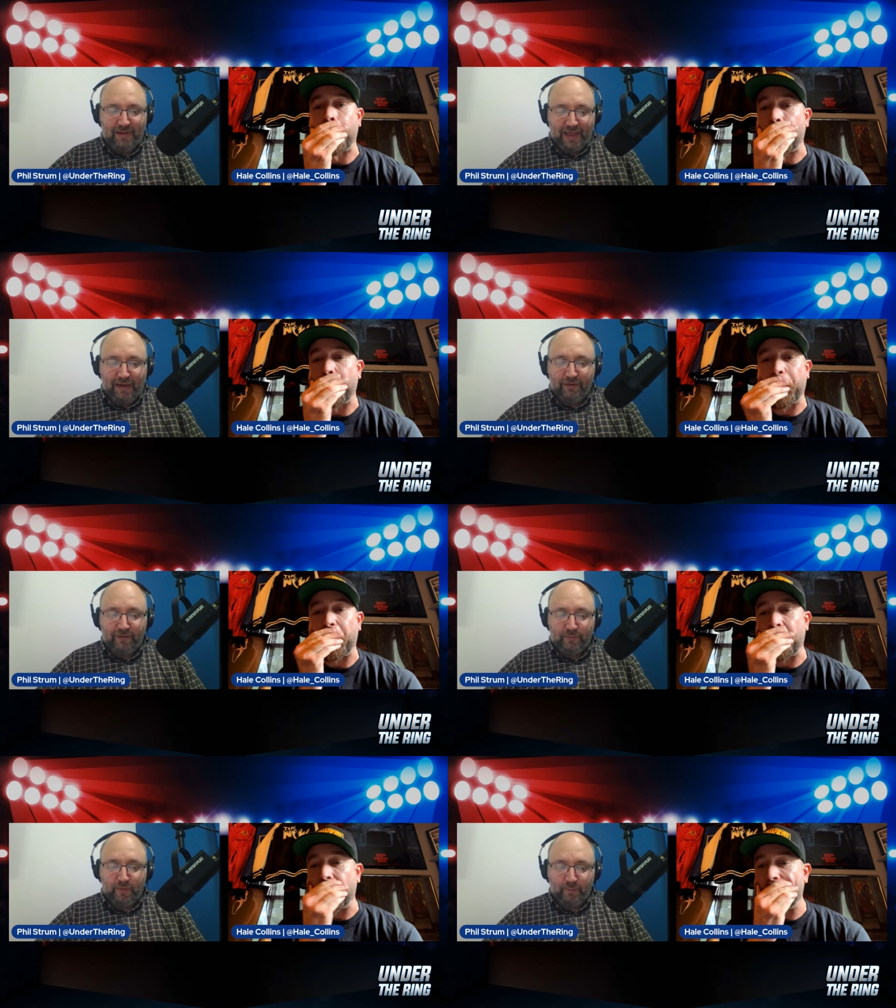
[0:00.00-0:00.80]
Speaker 1: any of
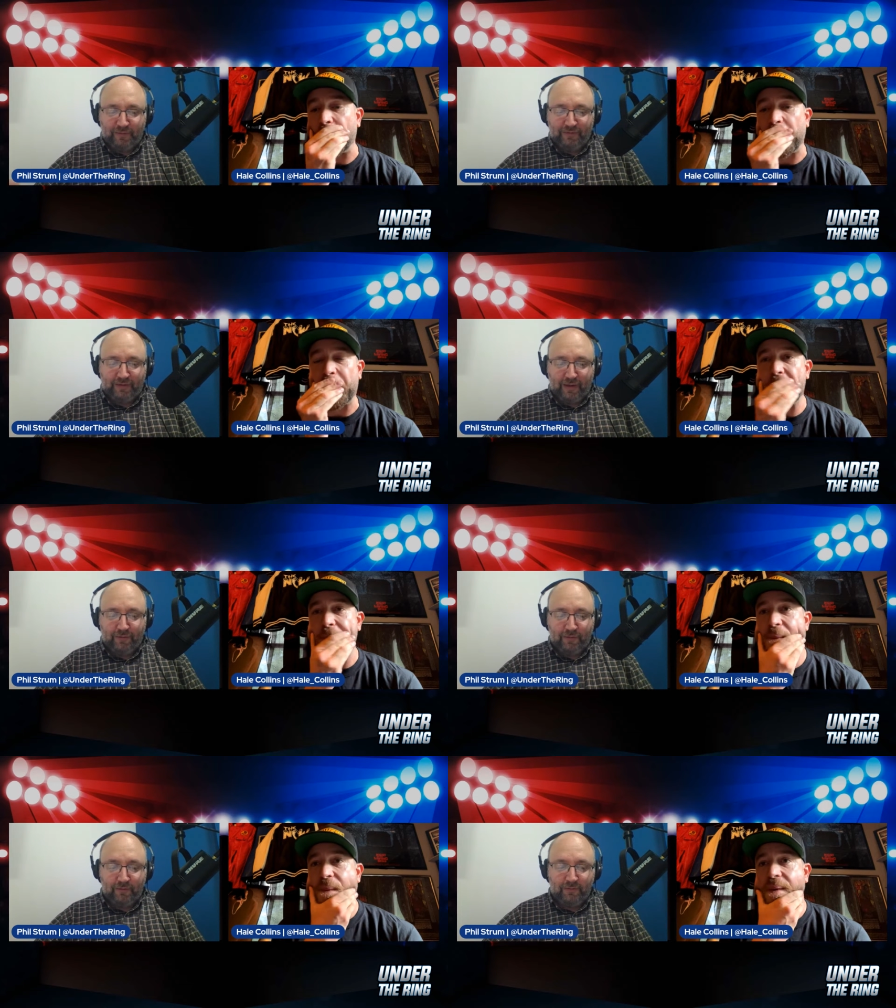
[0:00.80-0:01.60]
them have been
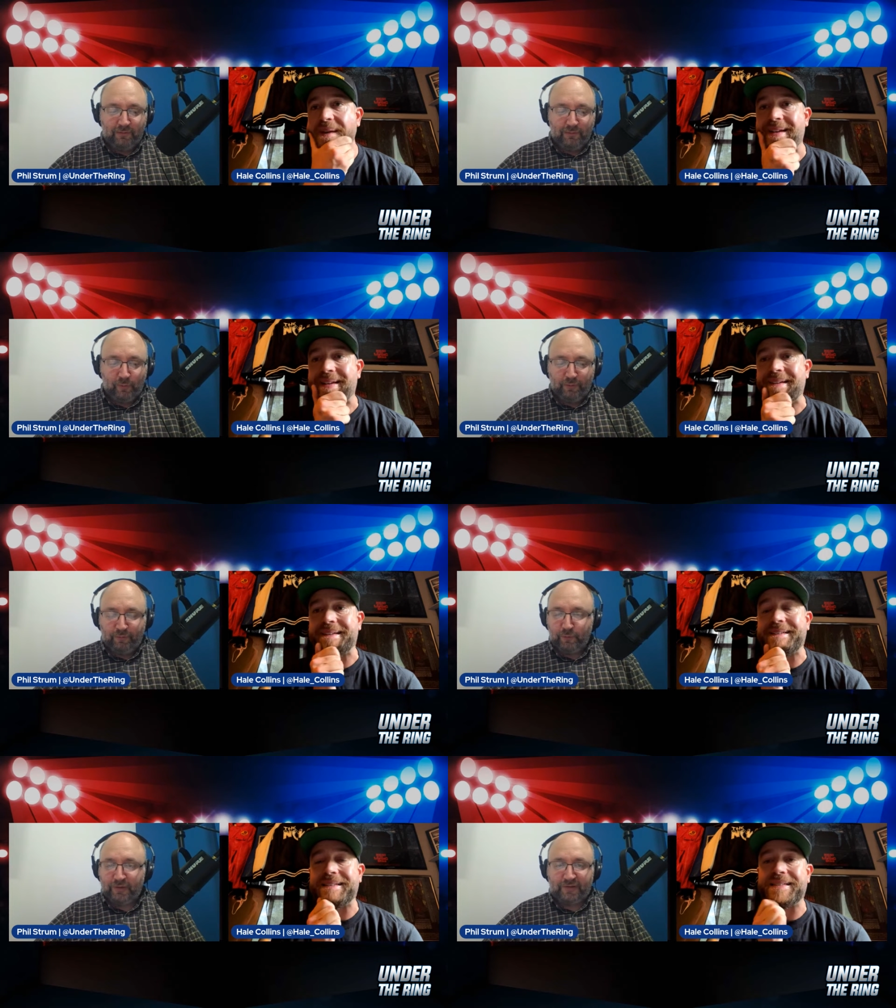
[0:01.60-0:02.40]
together, with a
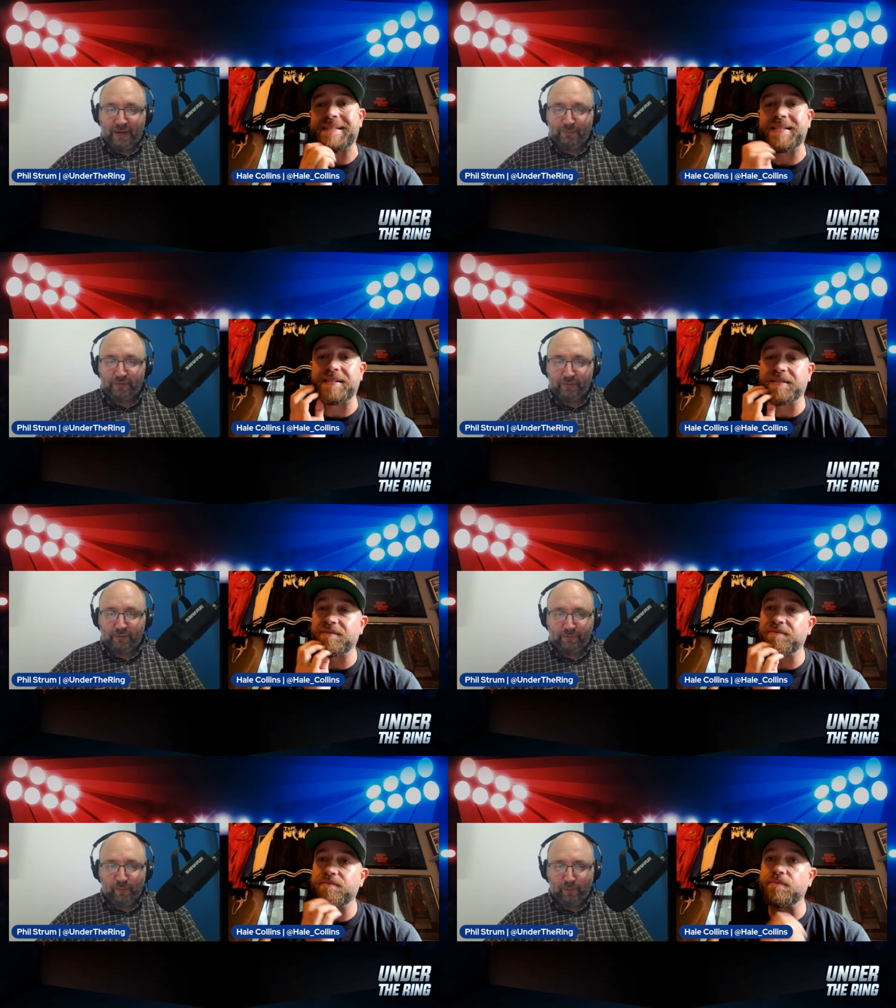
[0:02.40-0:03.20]
few exceptions,
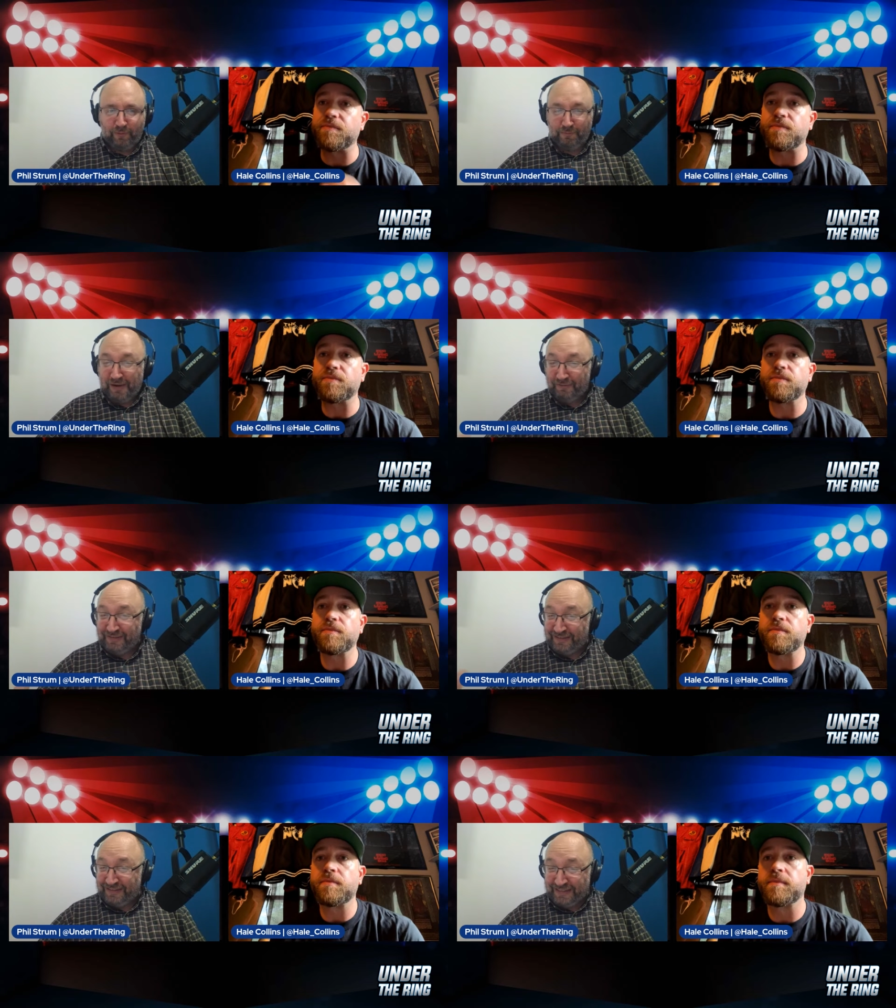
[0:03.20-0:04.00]
for about
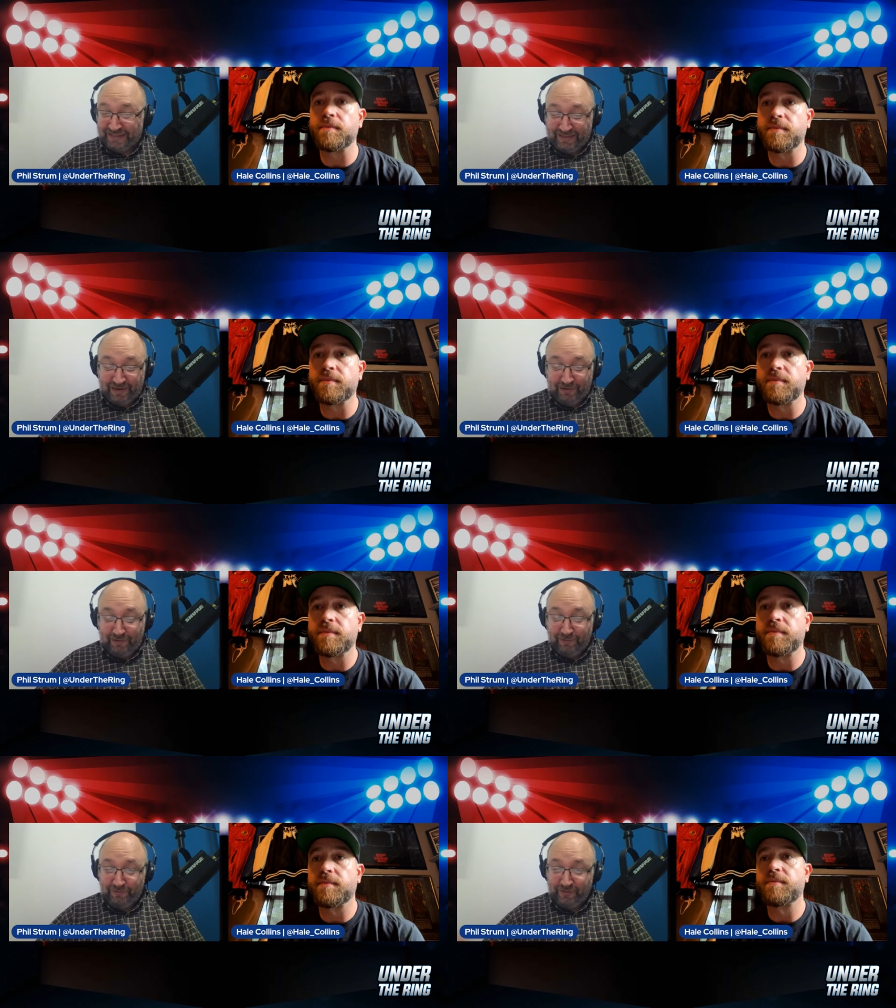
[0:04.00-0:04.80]
16
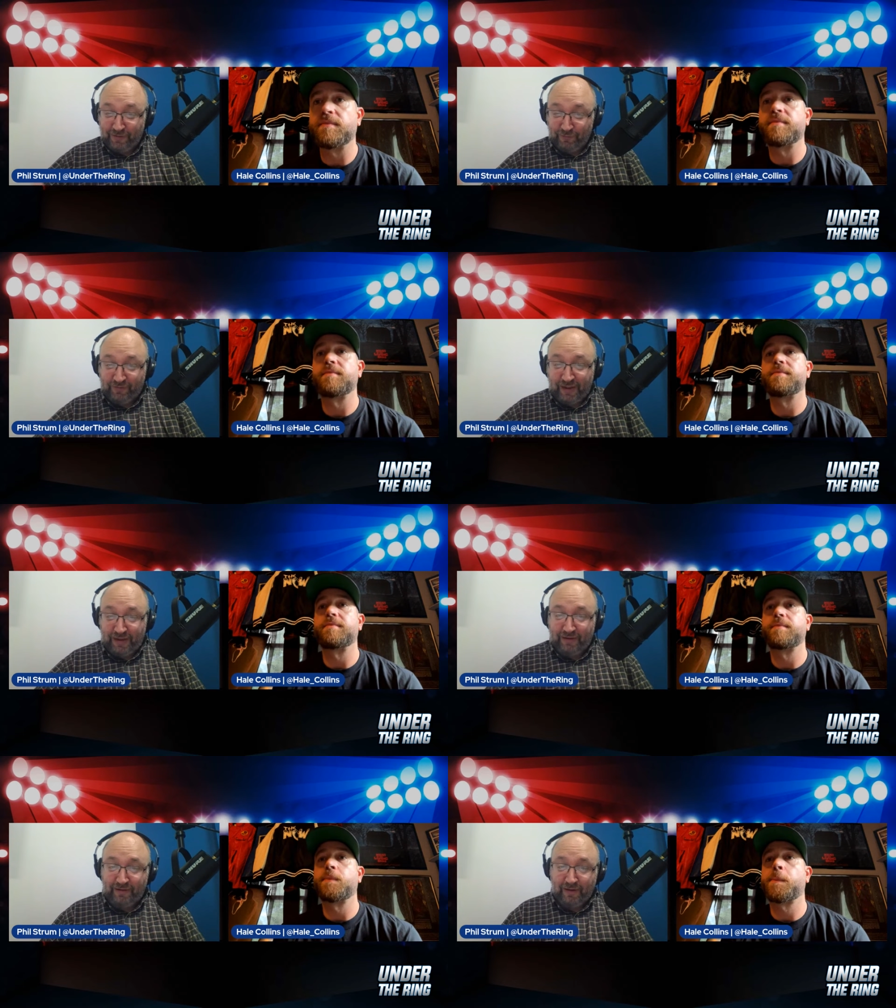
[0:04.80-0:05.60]
years, give or
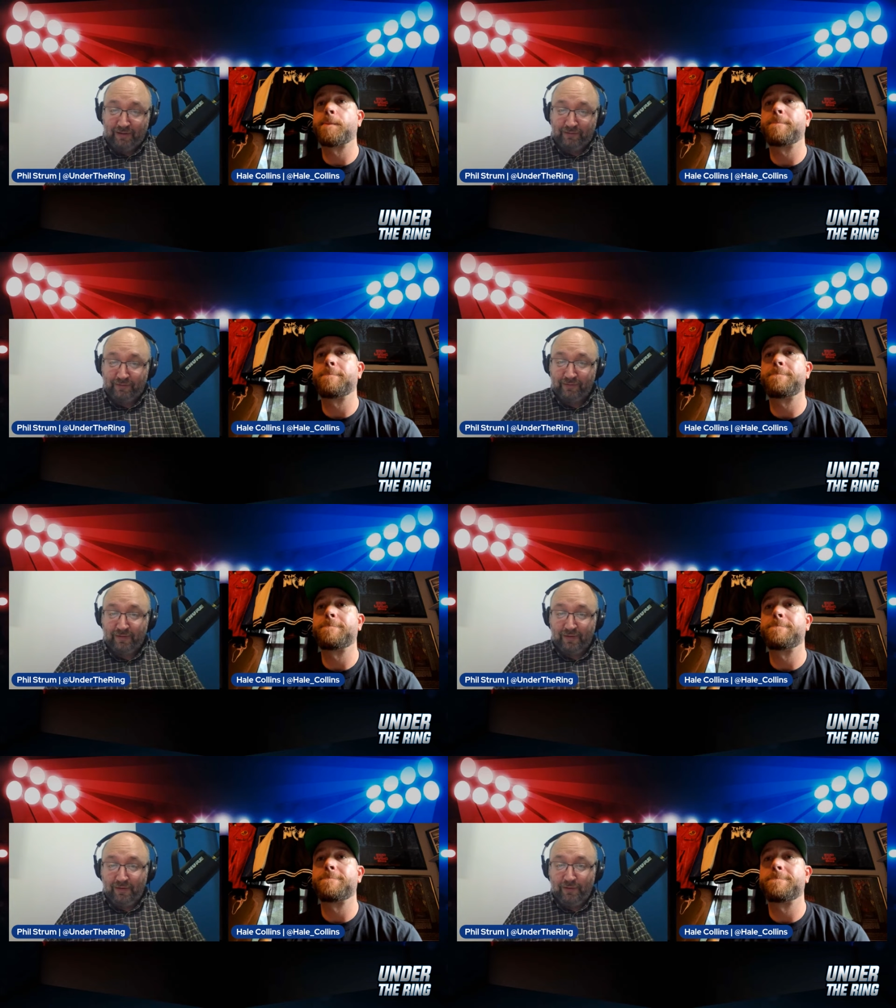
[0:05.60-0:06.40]
take, as
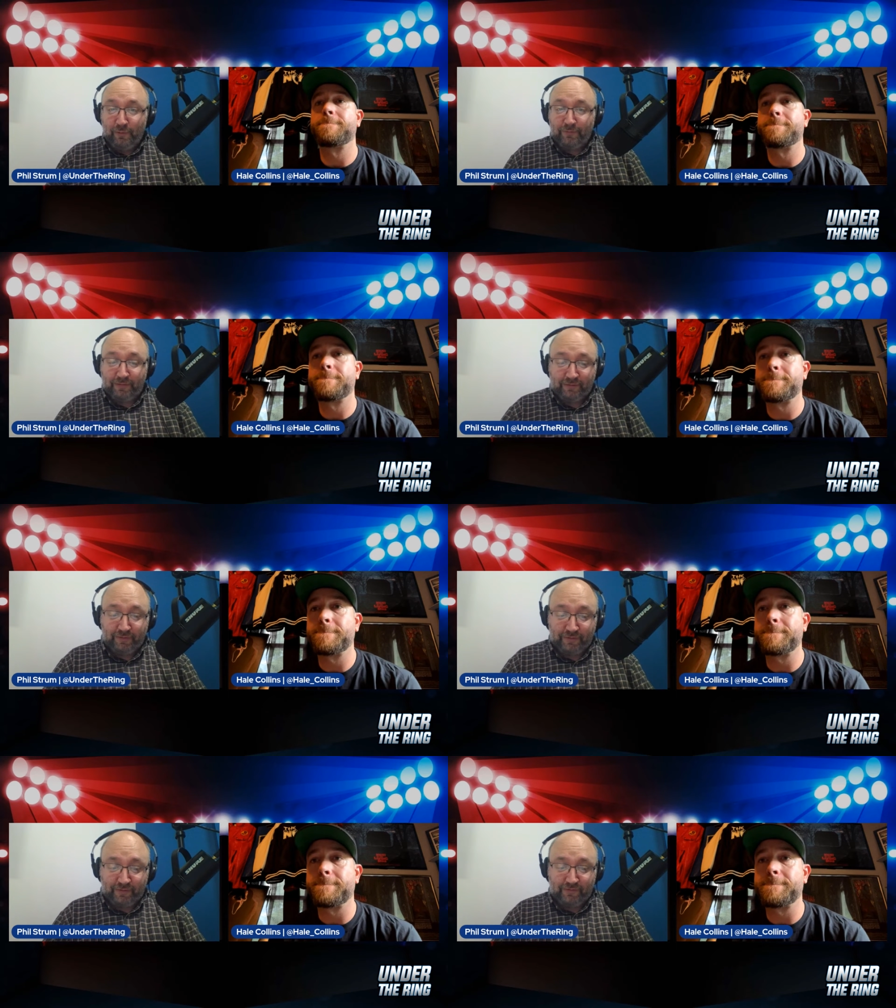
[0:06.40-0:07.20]
you and Vik
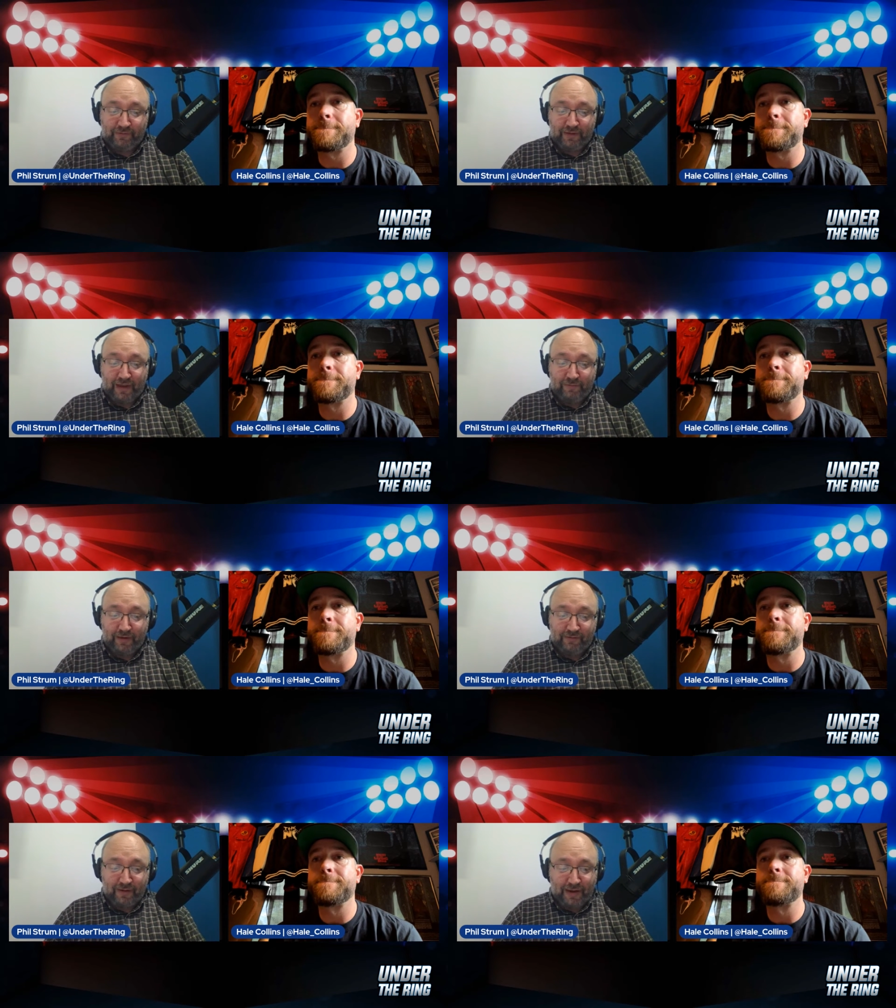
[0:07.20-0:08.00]
Dalishus have
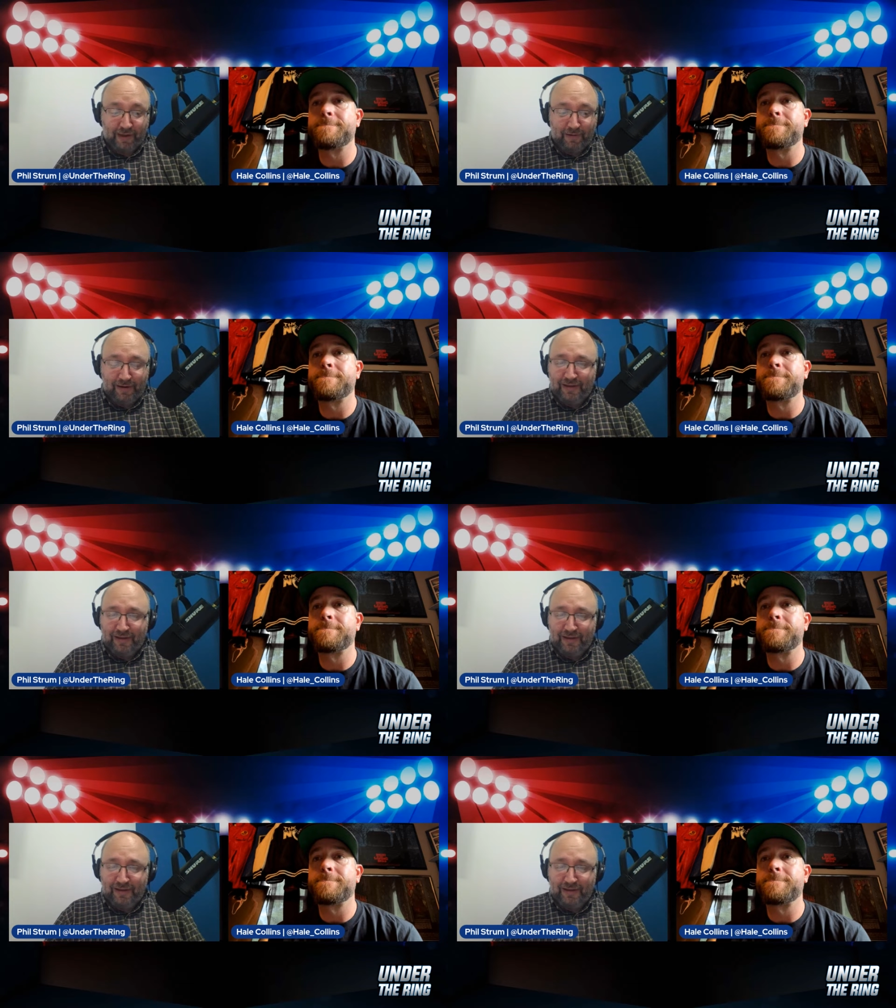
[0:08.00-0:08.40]
as The Now.